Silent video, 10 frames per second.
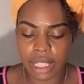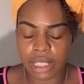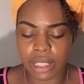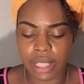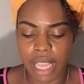
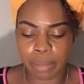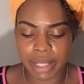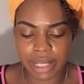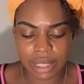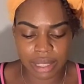So that
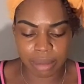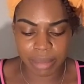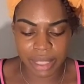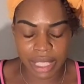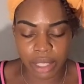means to me
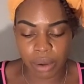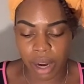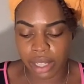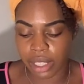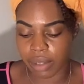that you
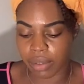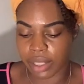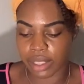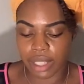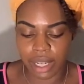are definitely
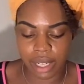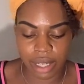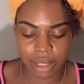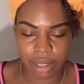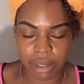starting
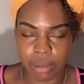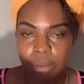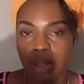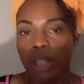anew.